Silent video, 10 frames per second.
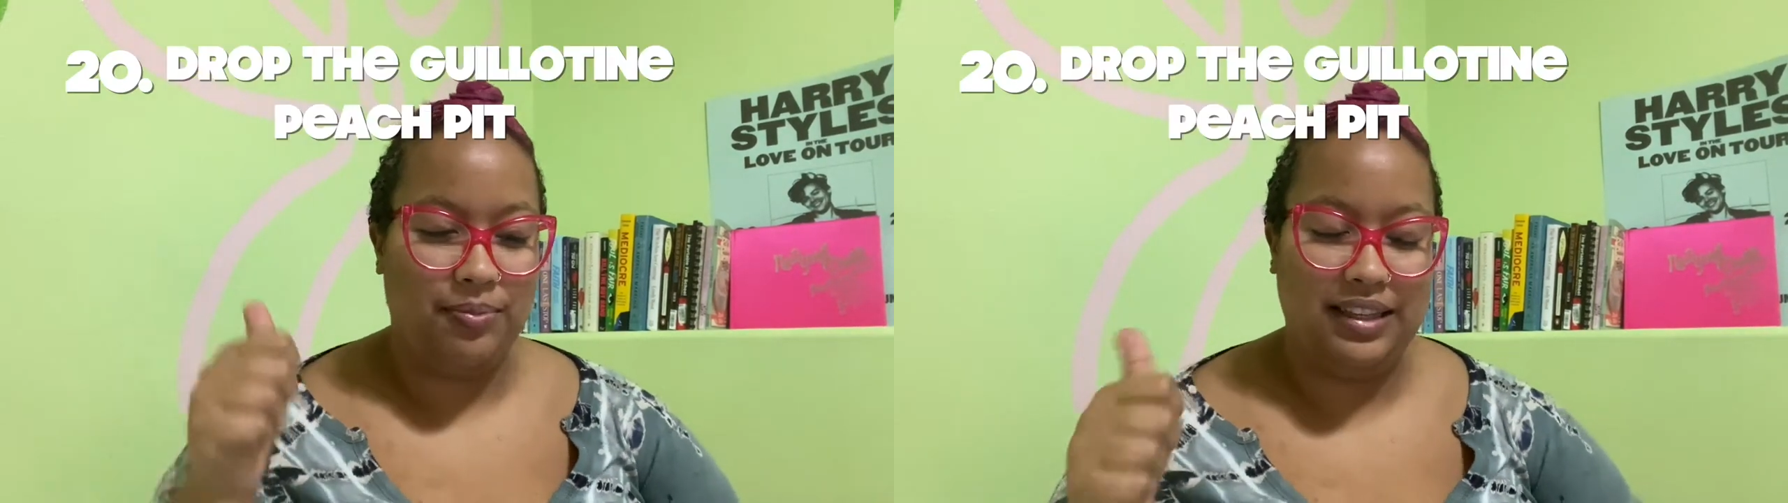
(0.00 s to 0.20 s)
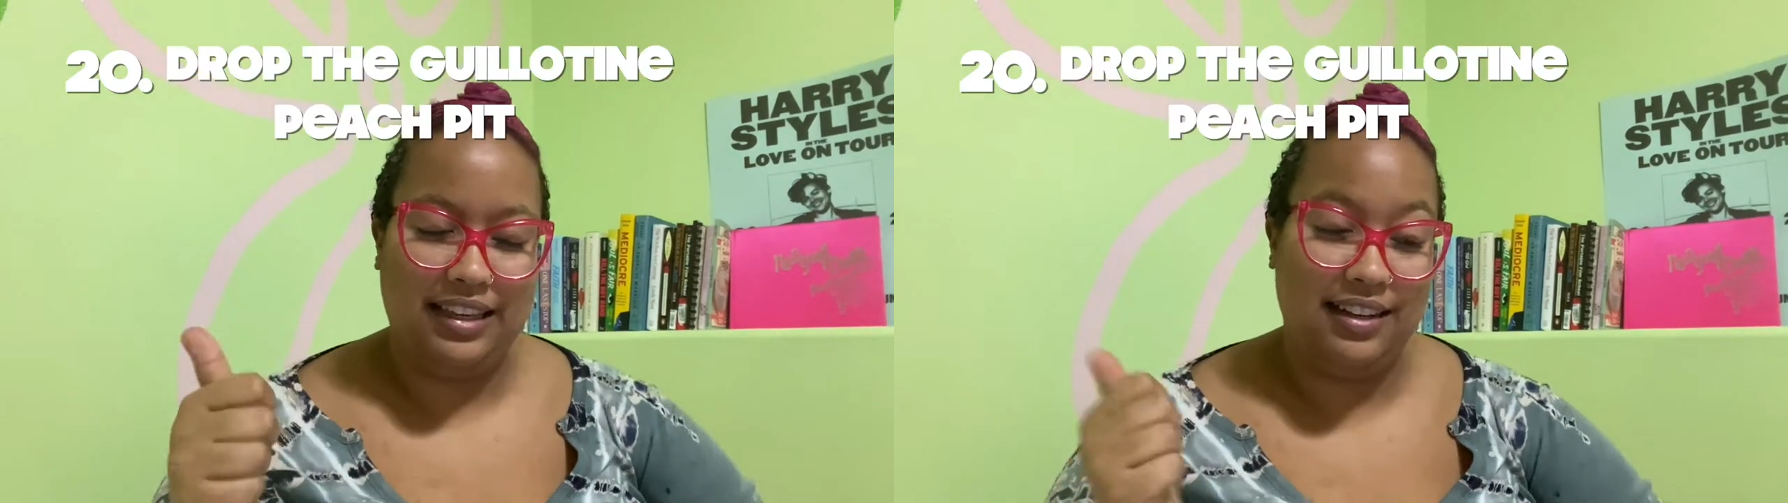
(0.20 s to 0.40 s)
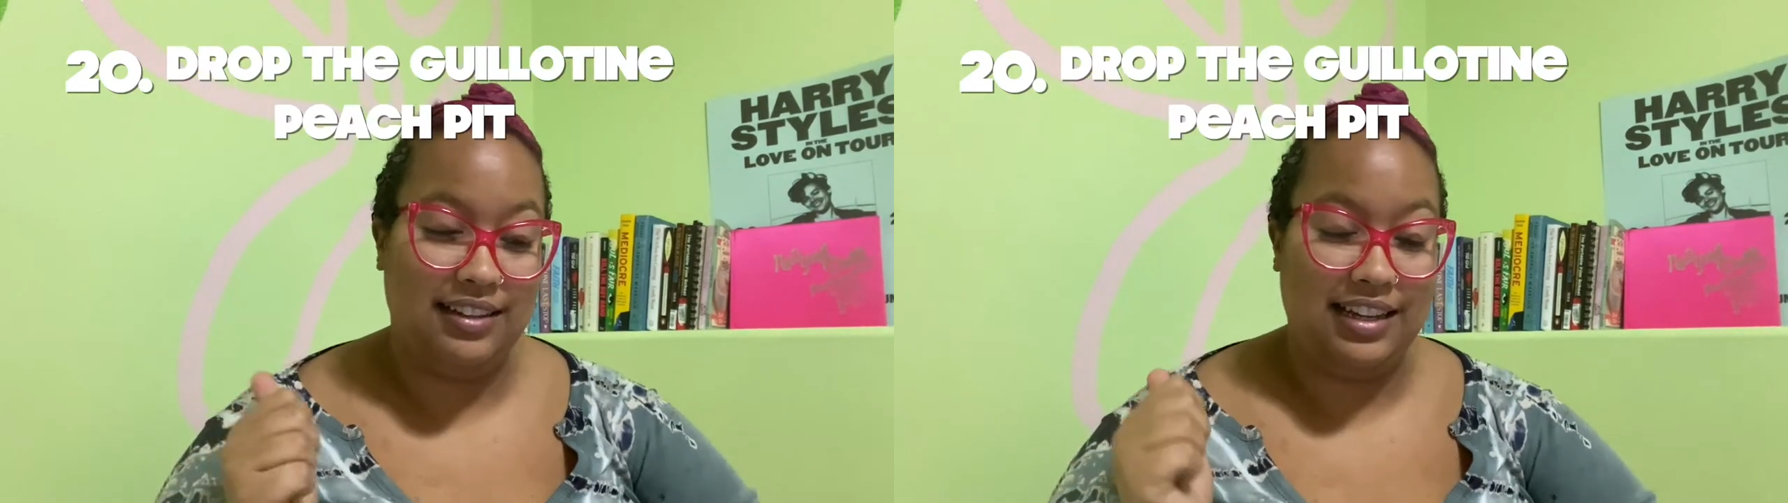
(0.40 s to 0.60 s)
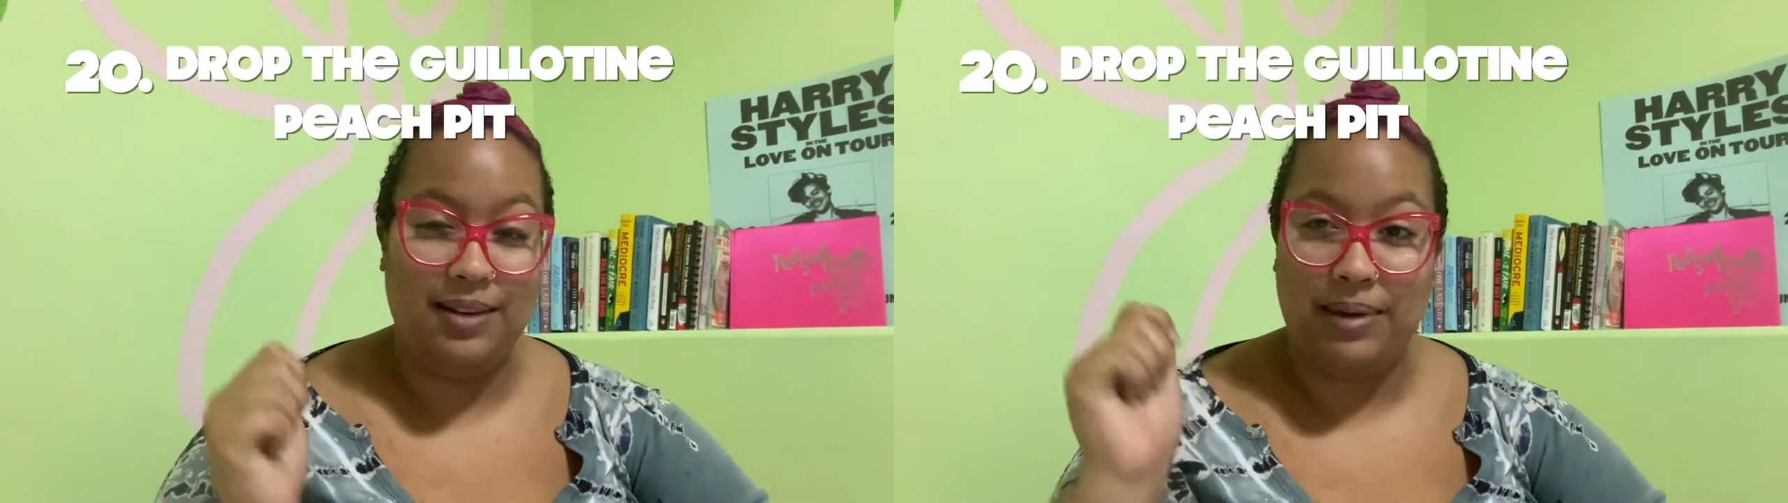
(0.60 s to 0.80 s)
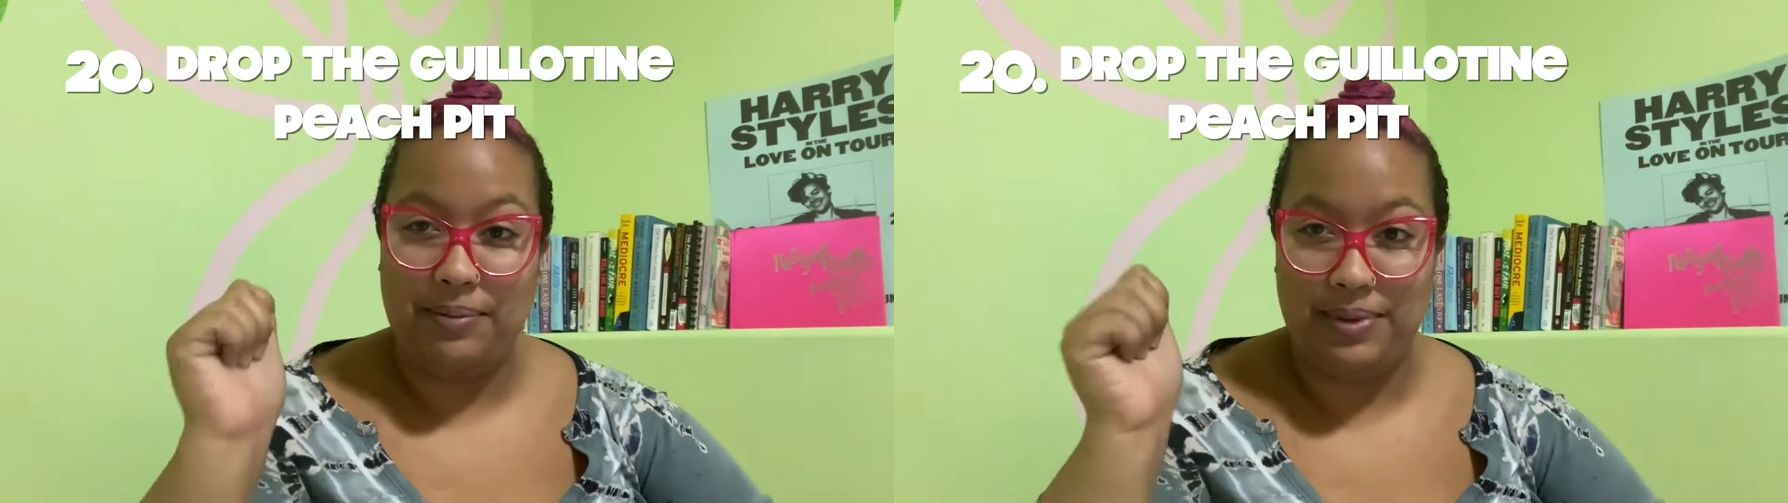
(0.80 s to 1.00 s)
the Guillotine
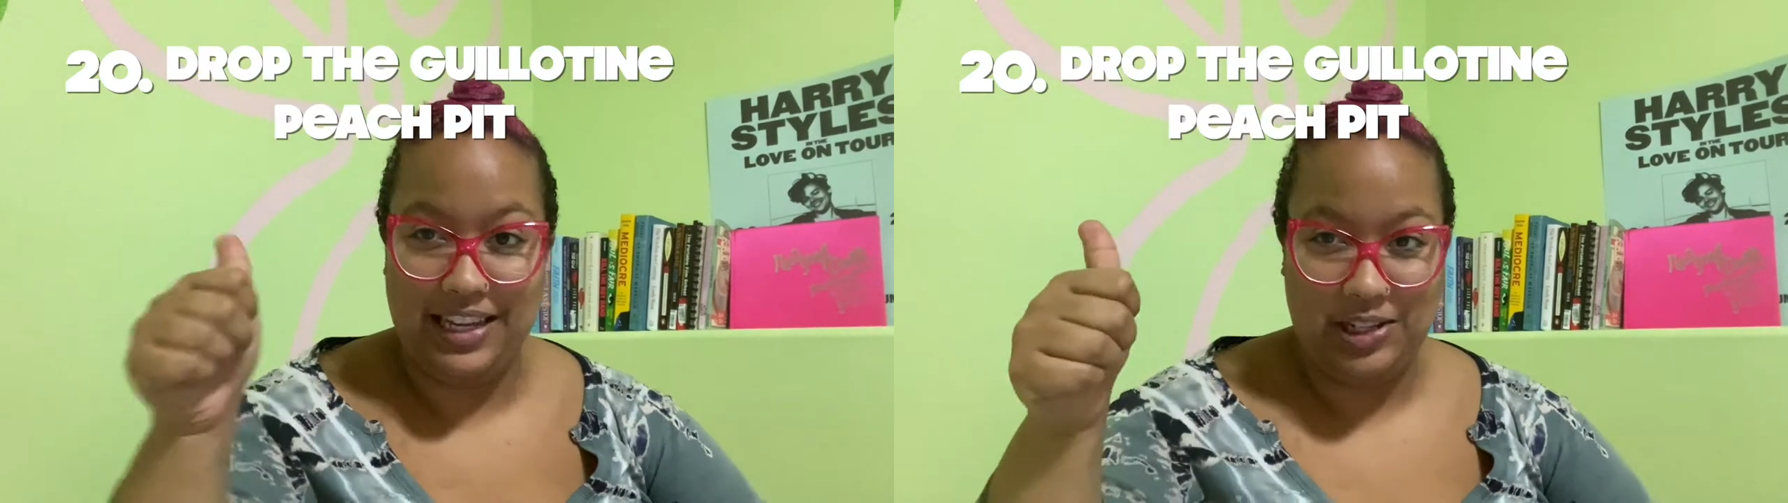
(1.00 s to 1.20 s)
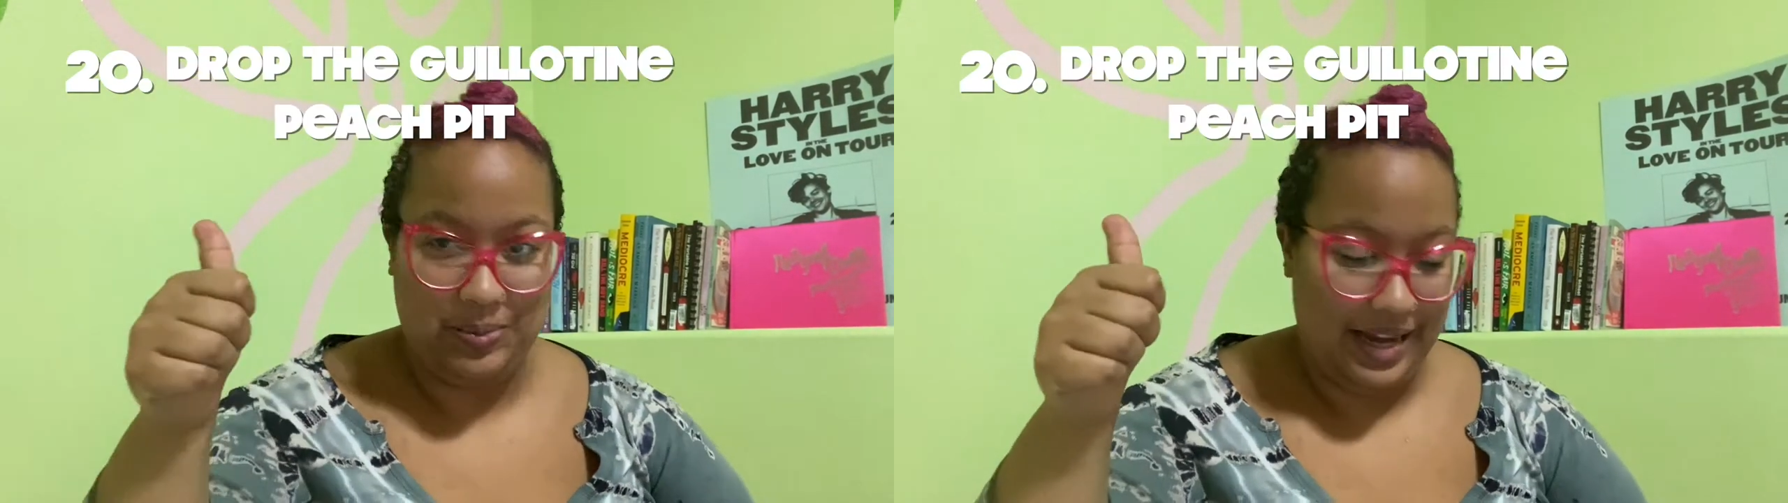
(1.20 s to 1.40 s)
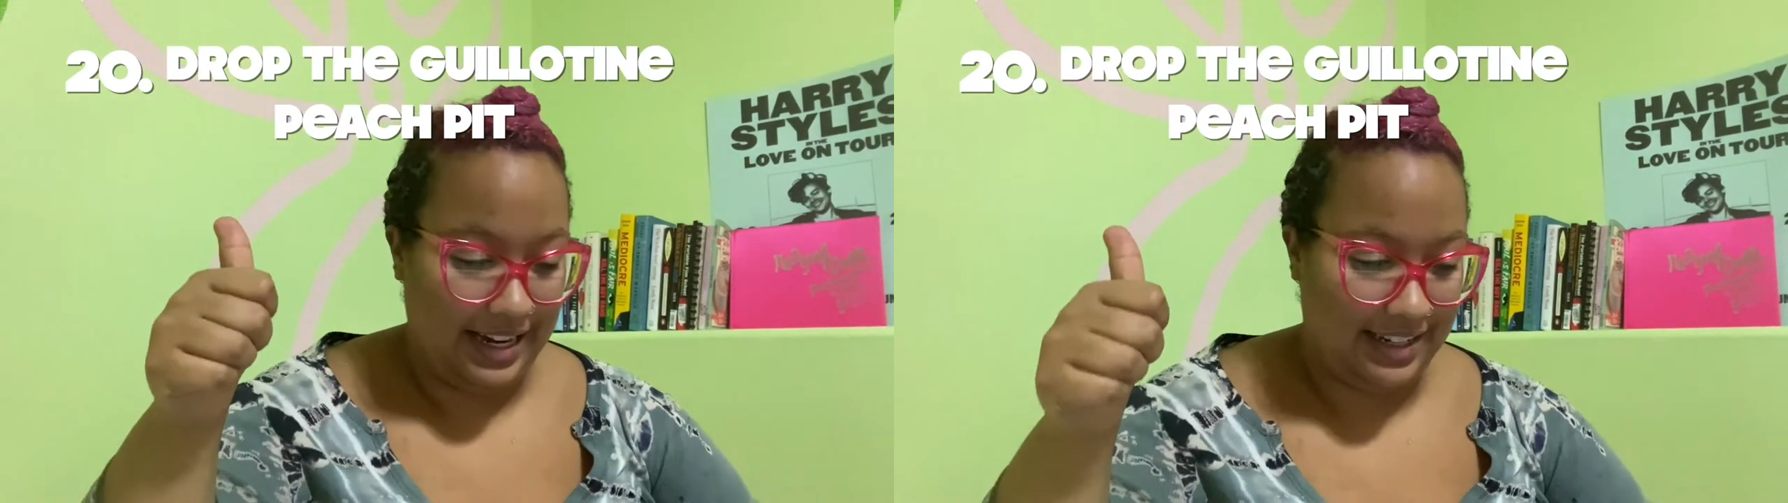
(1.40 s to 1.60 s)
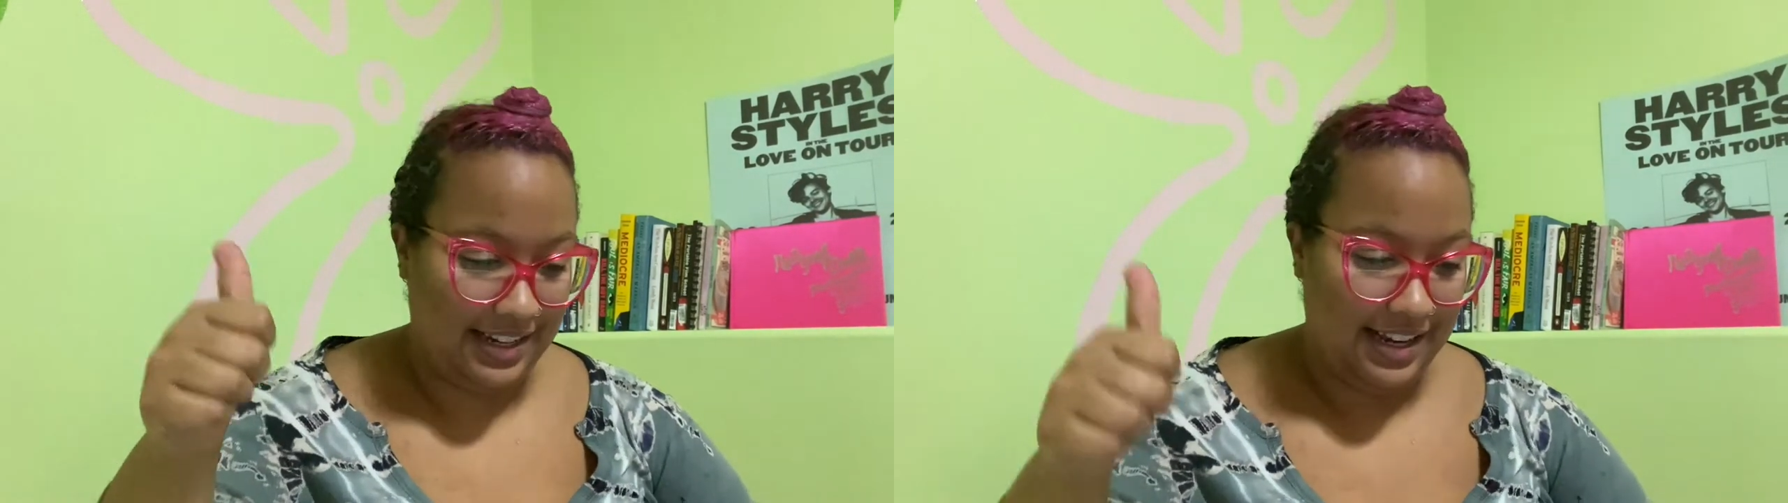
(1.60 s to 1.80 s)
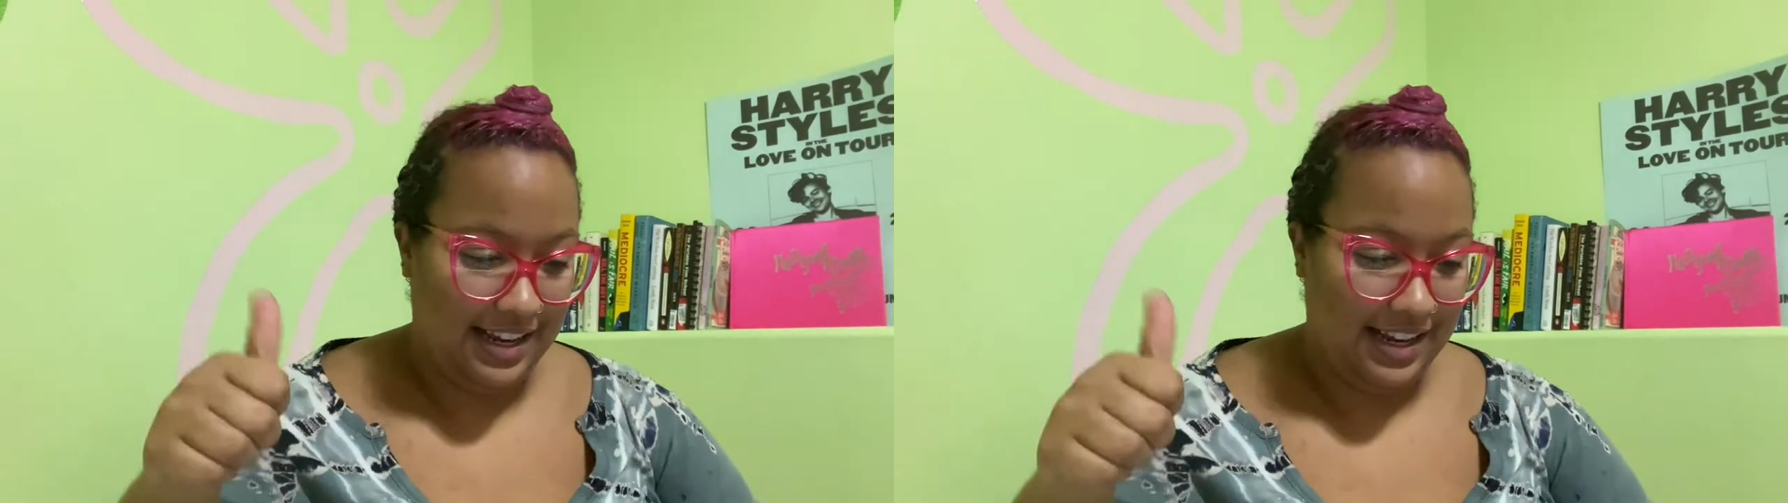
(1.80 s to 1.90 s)
by Peach Pit.